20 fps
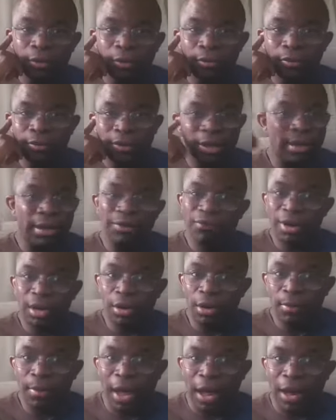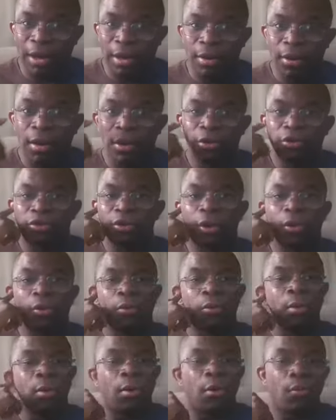Didn't even hear about it."
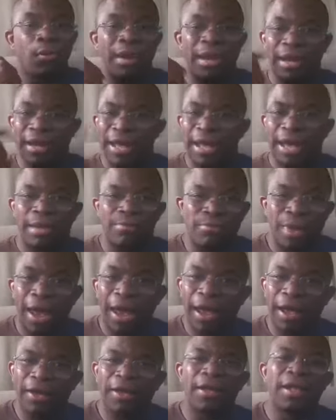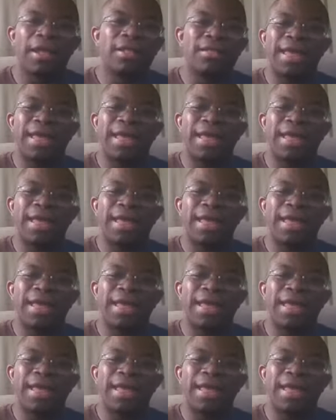So when it came back,